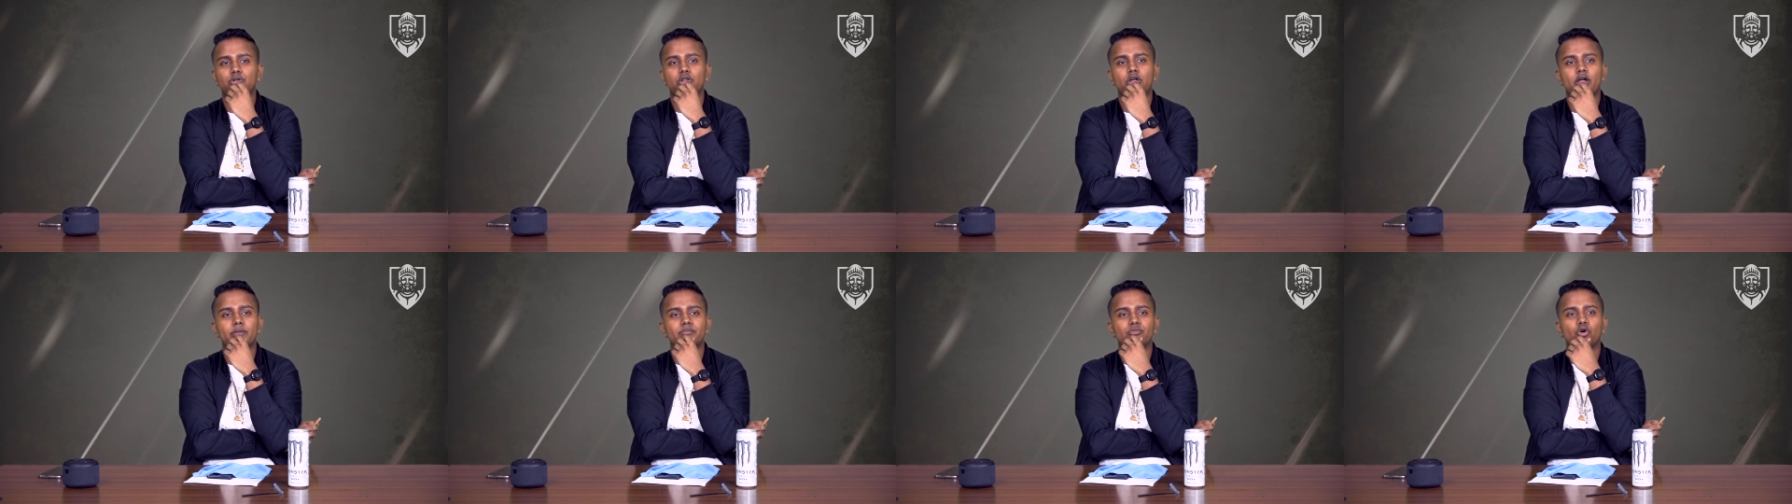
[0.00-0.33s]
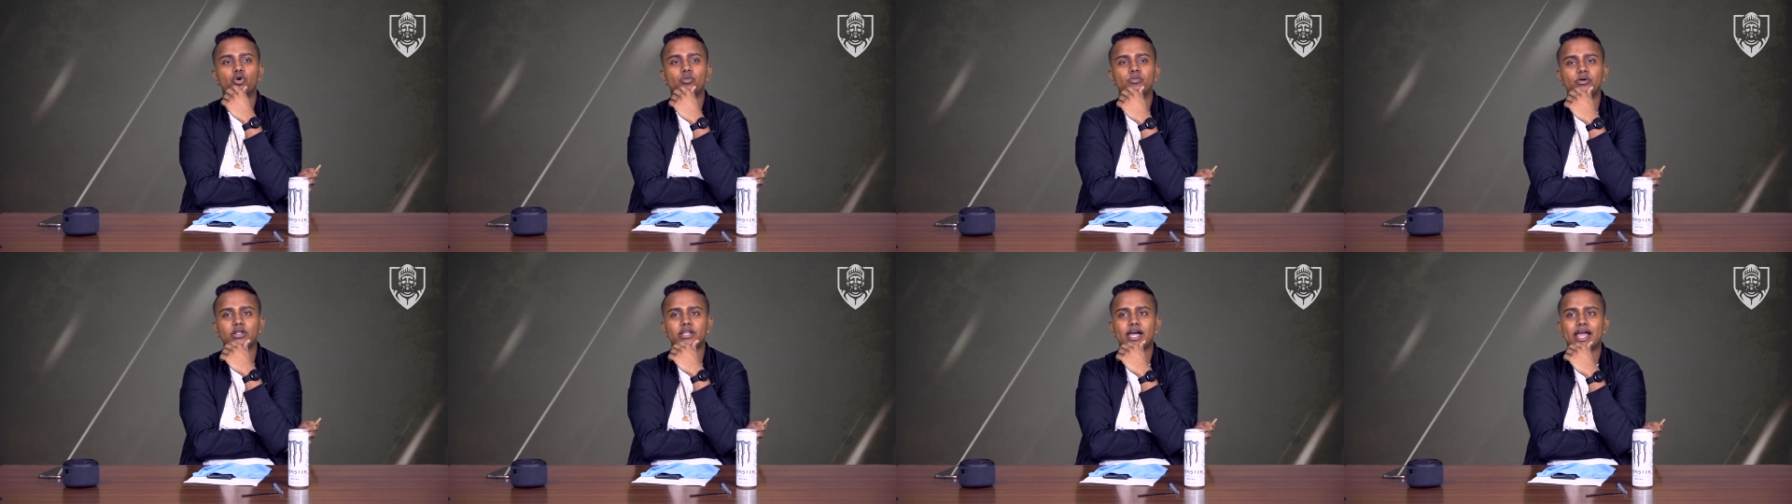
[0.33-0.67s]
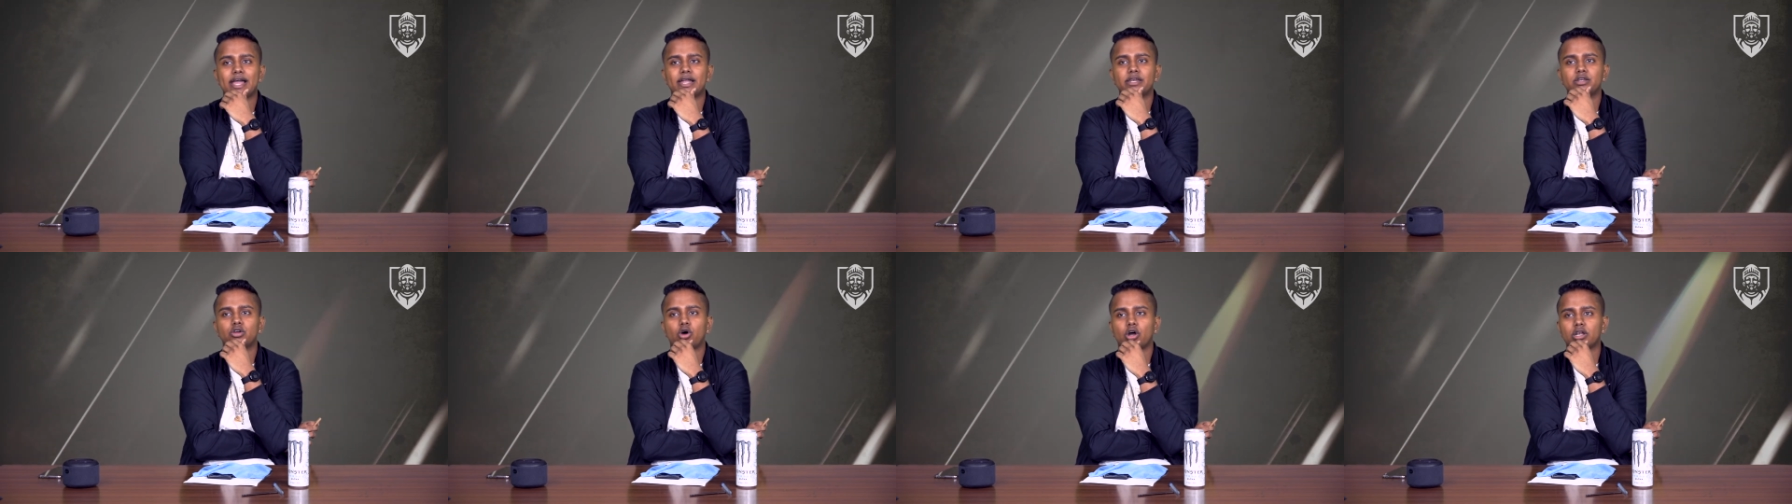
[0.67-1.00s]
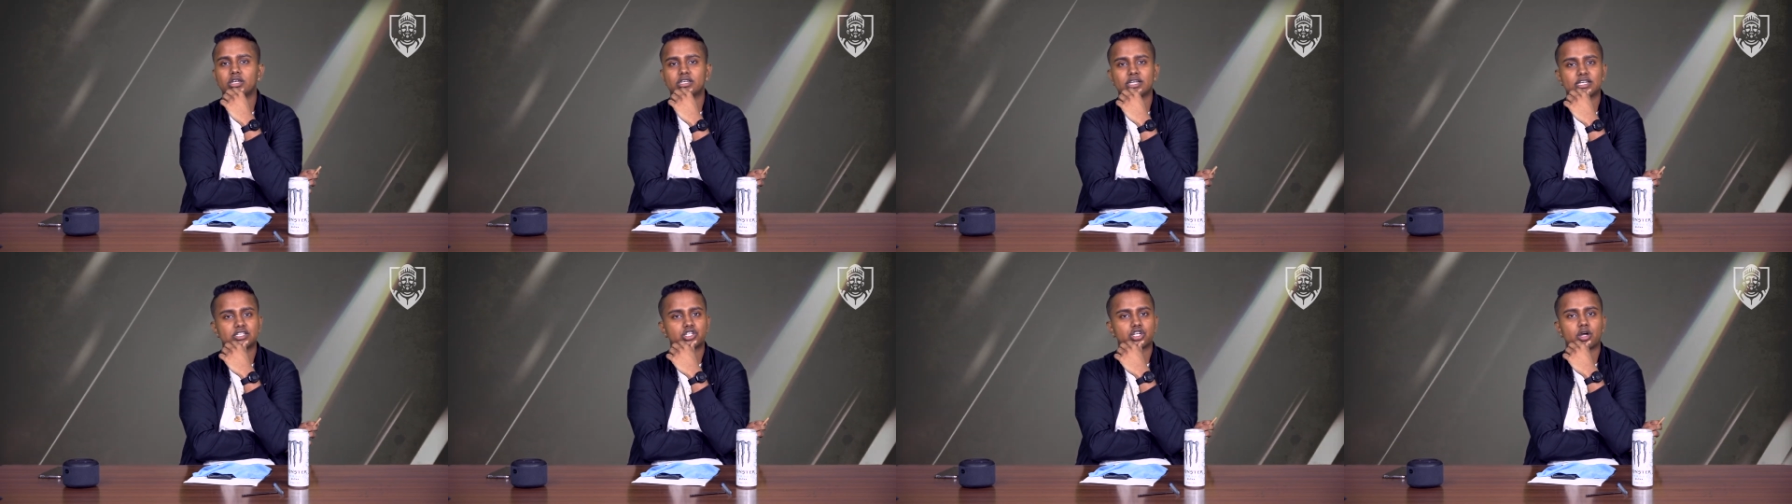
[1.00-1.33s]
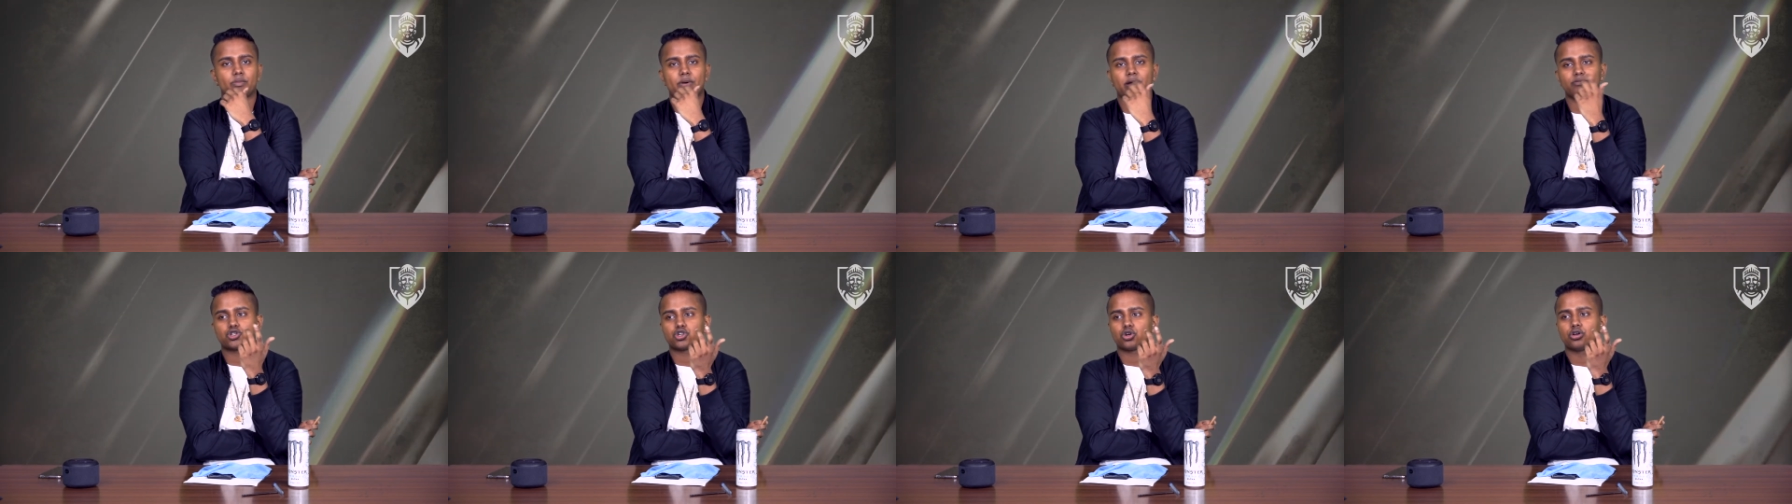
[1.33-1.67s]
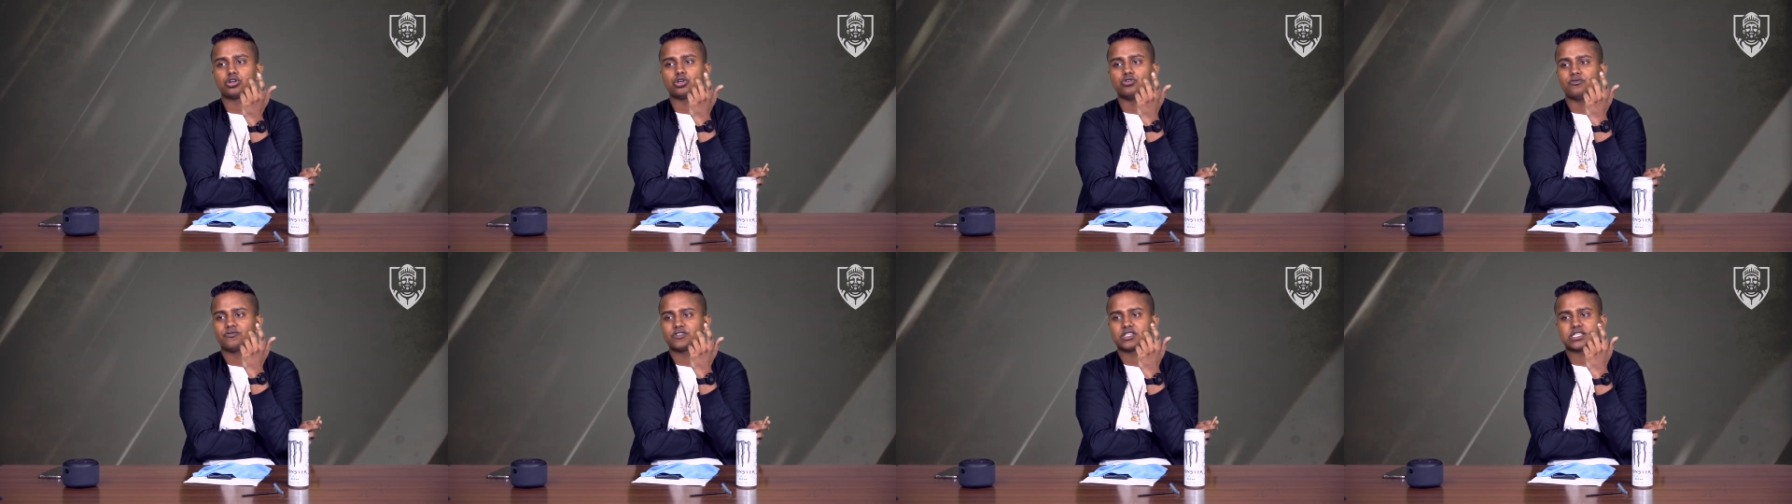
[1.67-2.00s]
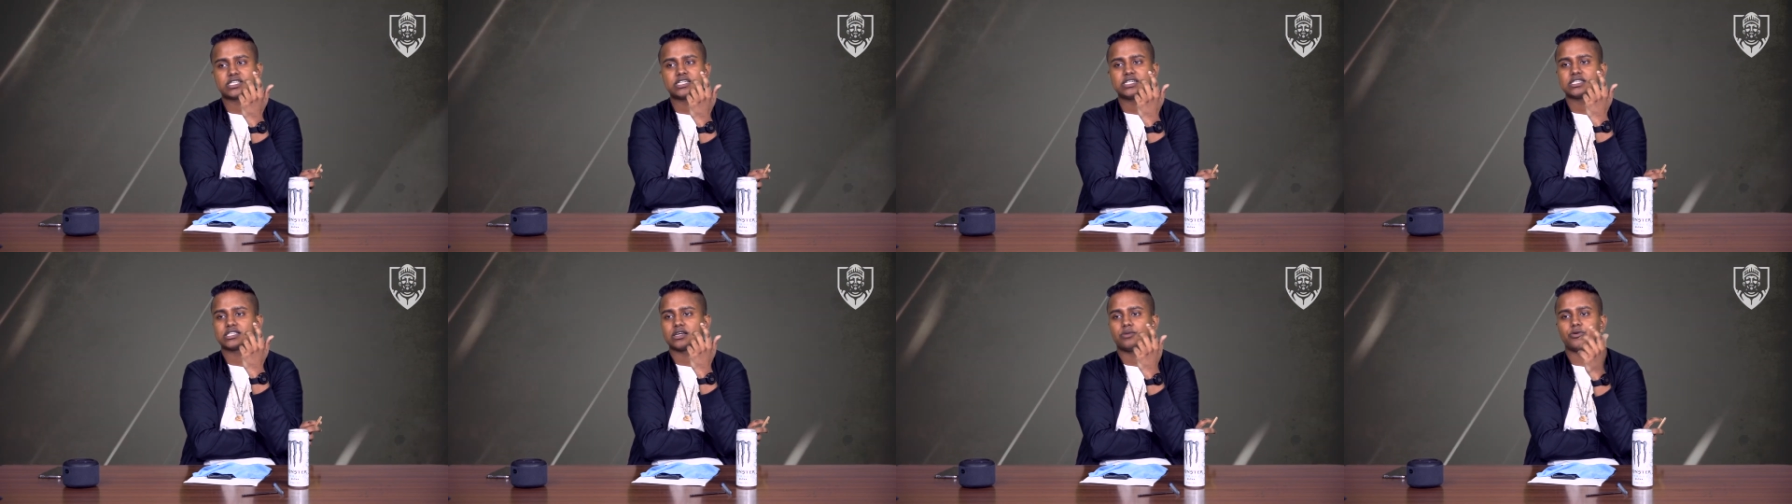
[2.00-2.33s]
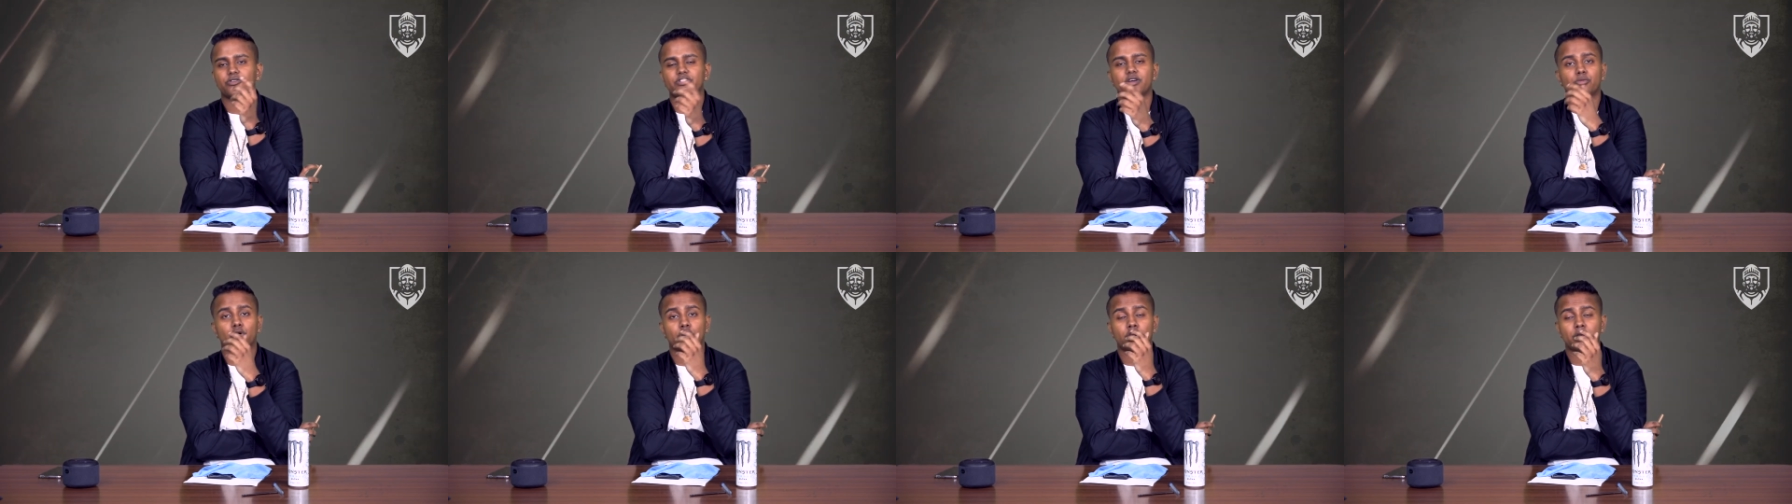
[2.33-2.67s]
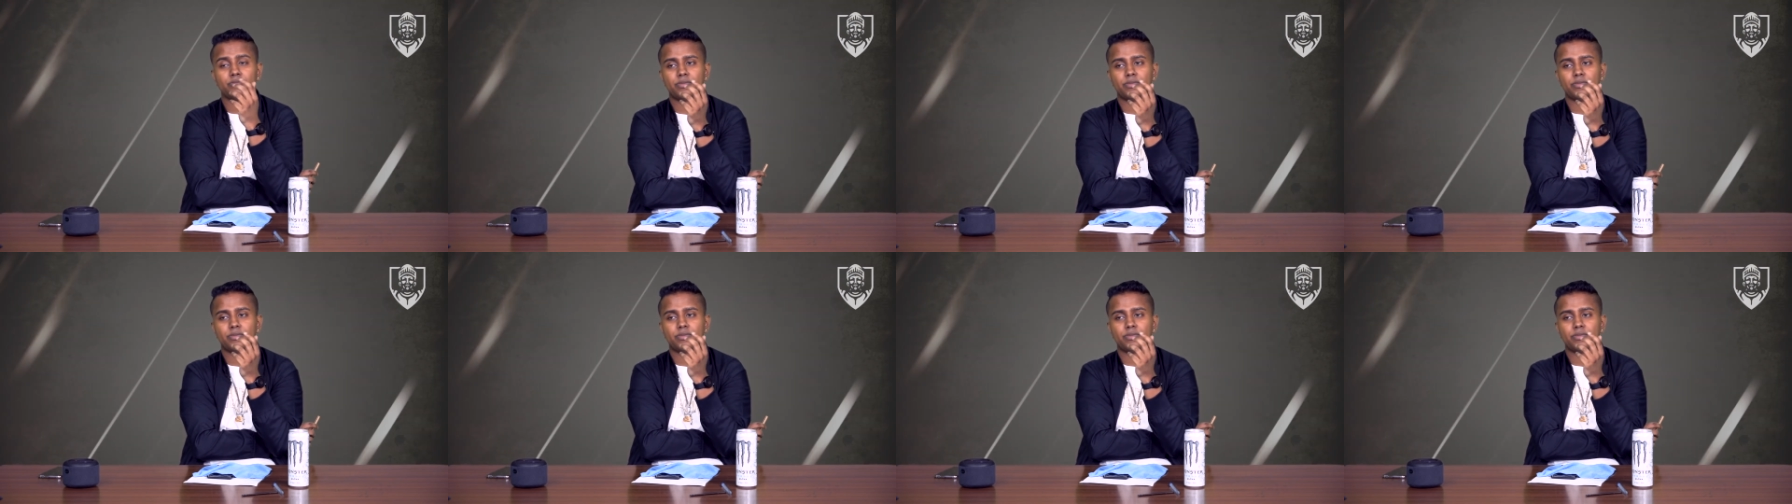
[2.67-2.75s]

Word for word: on mobile and on desktop. I'm sure you've seen some of them, heard